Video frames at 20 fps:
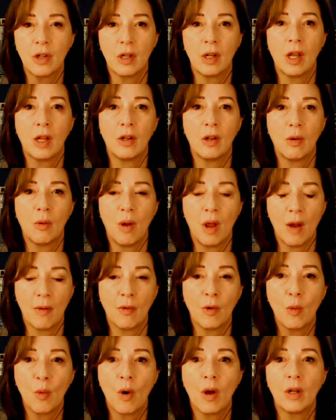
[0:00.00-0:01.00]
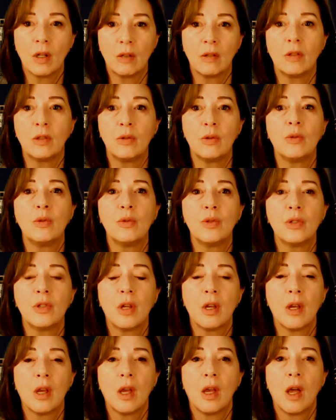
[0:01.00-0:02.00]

and I don't ever want to lose.